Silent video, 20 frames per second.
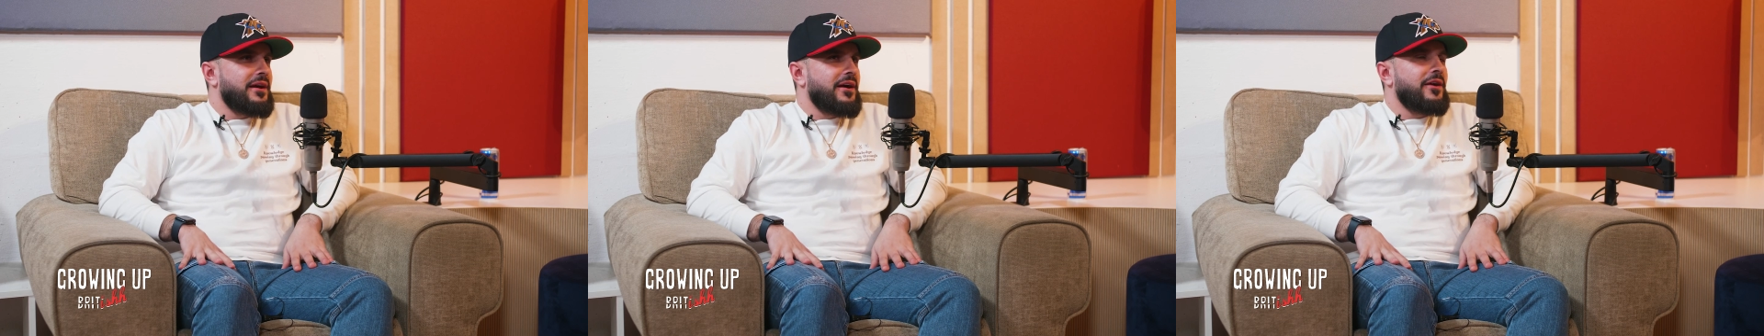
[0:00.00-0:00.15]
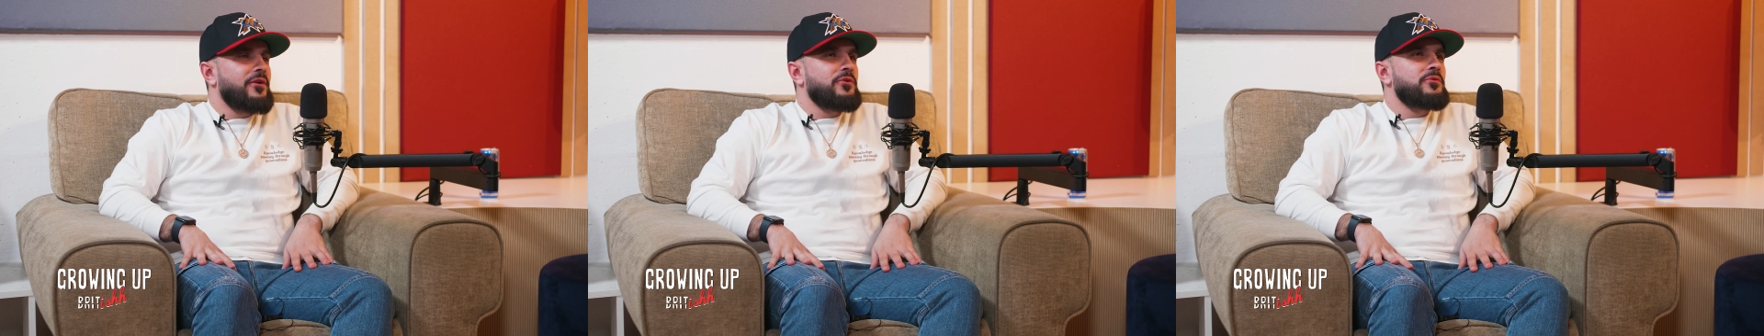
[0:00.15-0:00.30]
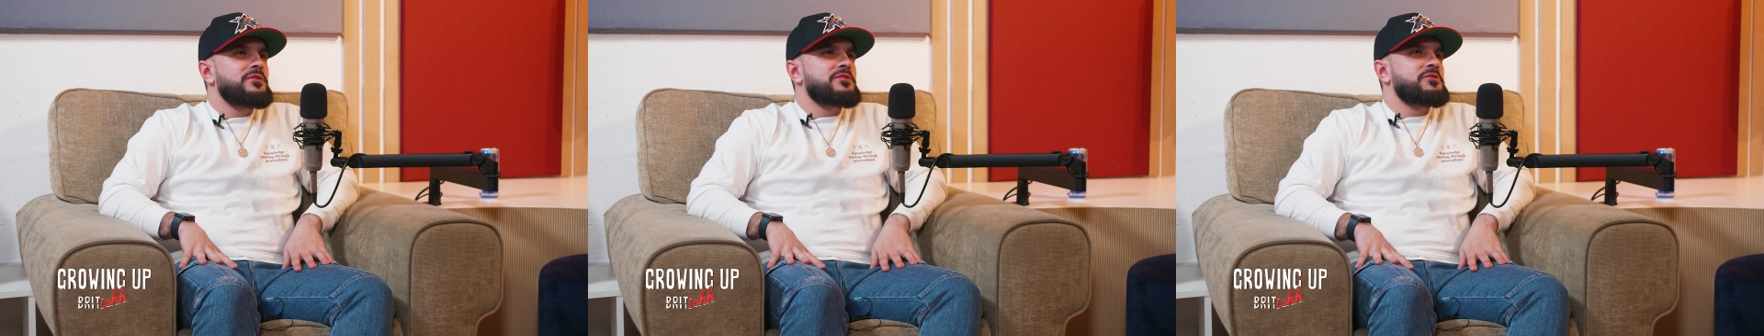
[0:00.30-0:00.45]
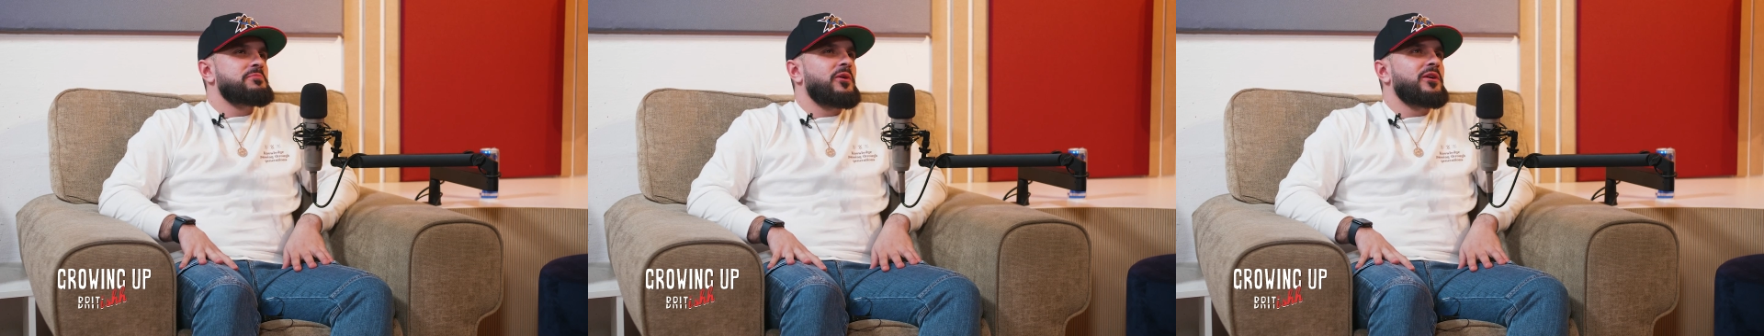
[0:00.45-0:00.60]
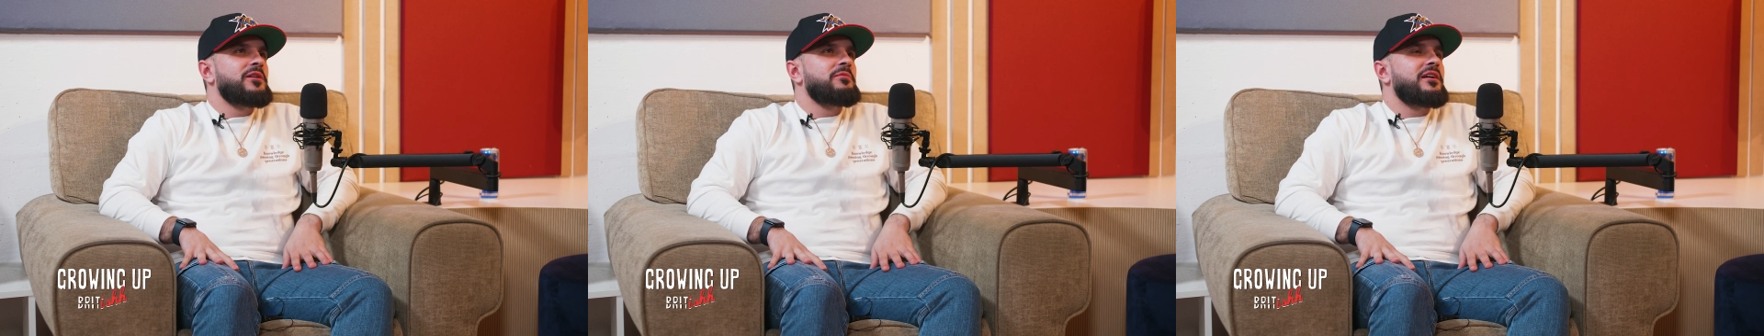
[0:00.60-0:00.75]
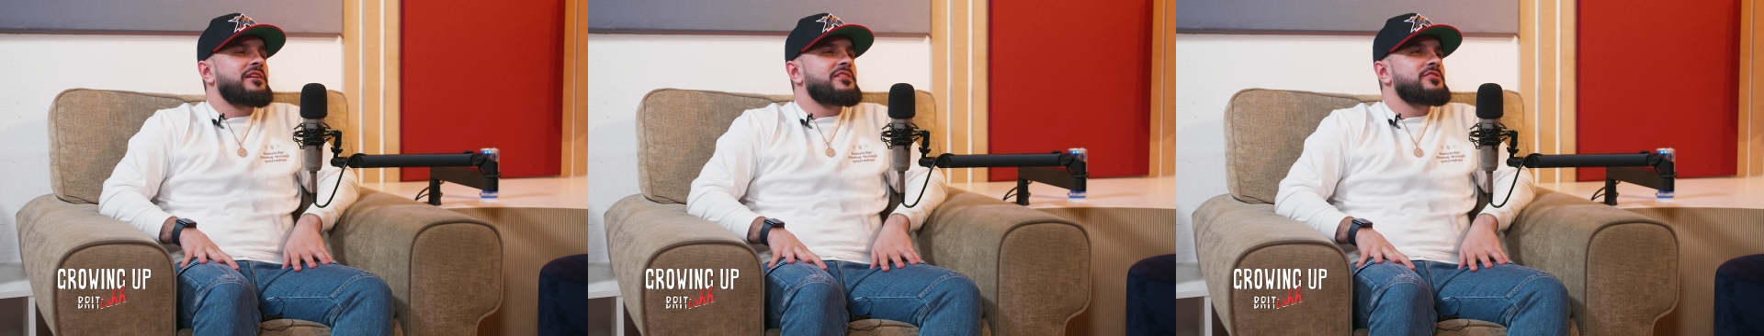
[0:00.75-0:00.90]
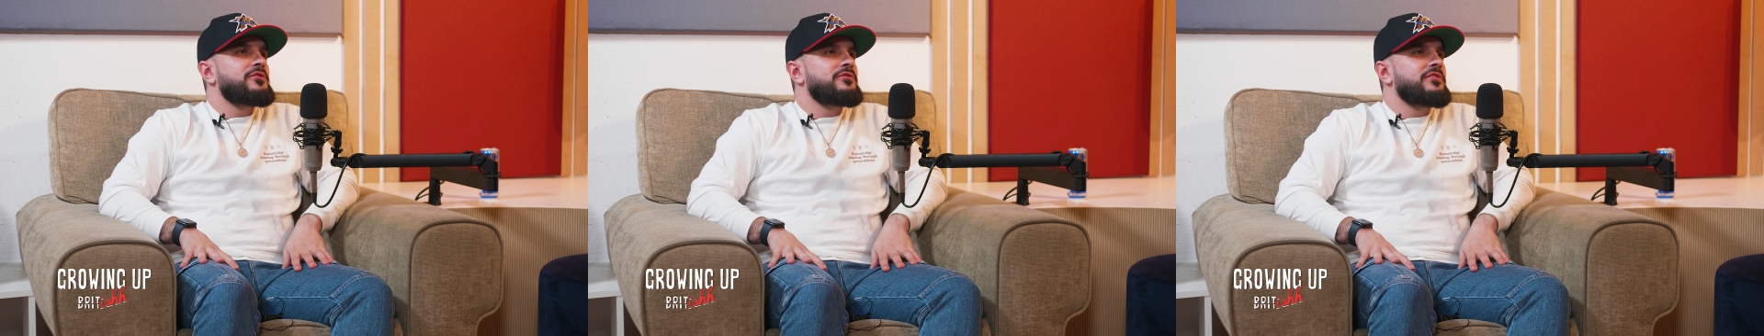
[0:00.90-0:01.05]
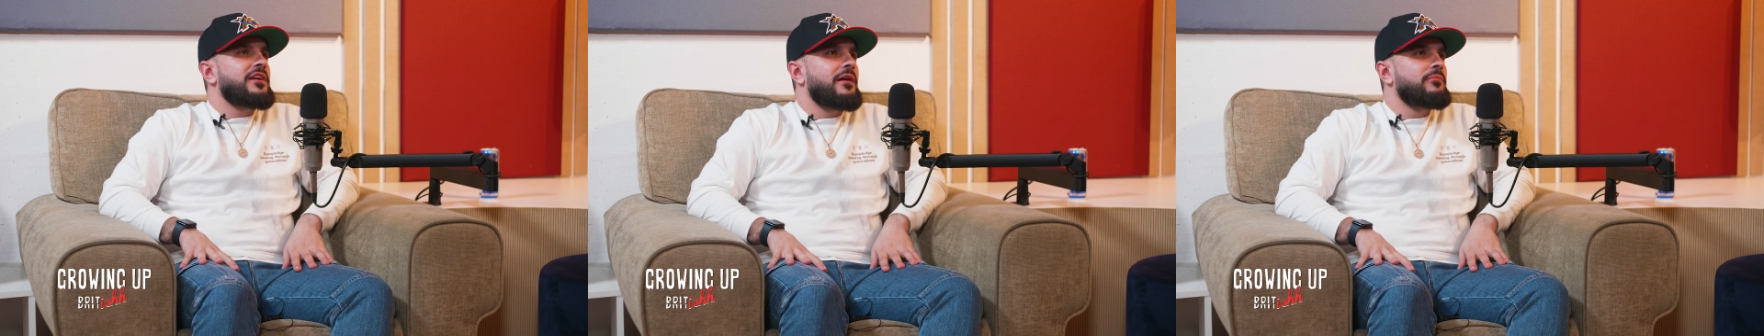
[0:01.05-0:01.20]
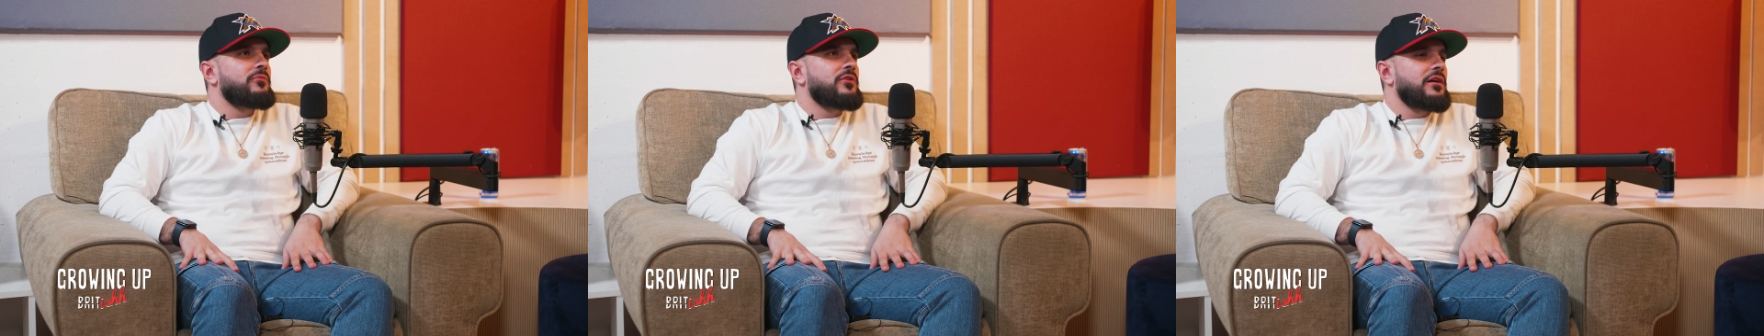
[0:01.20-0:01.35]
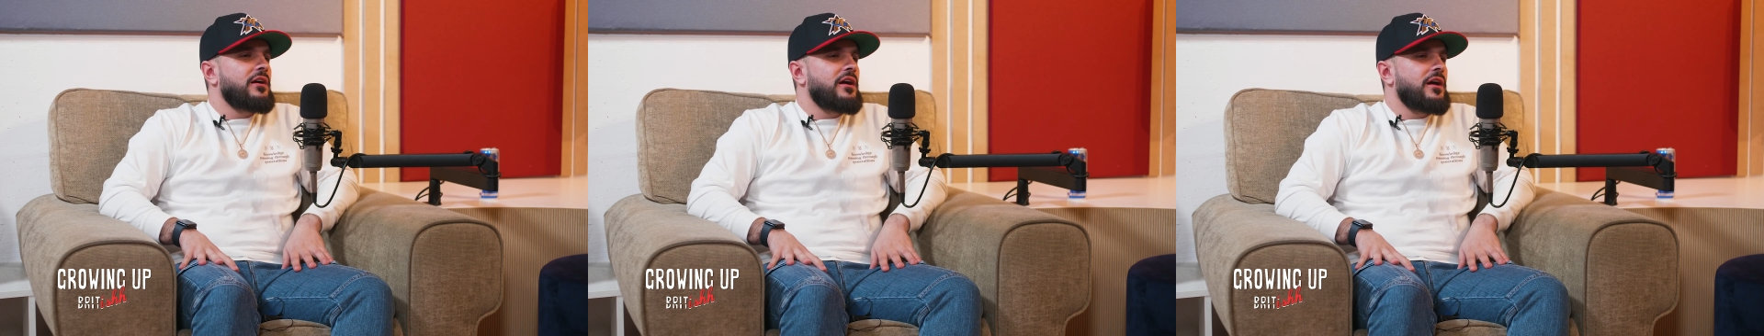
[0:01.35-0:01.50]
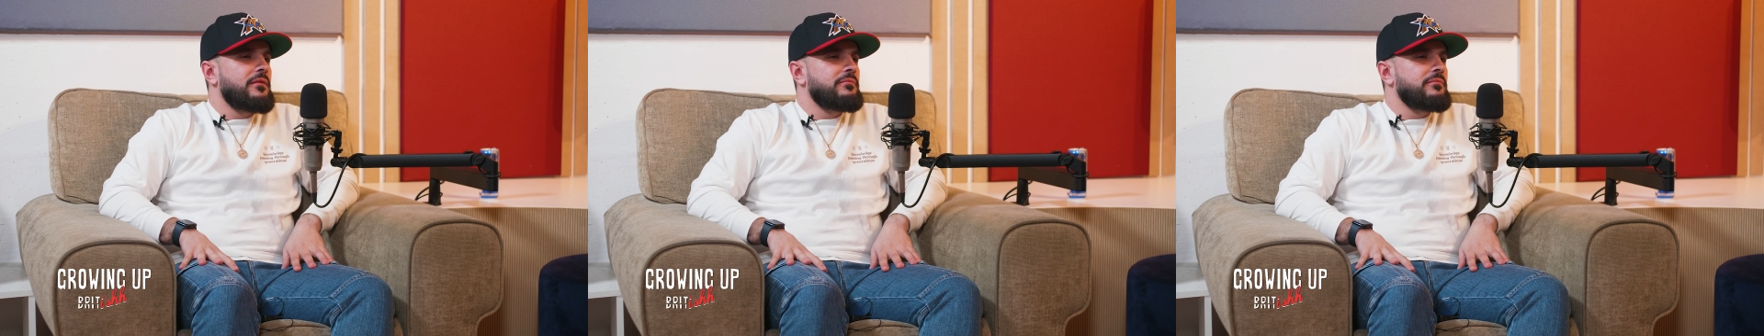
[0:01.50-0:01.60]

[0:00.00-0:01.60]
Oh, we spoke about this off camera.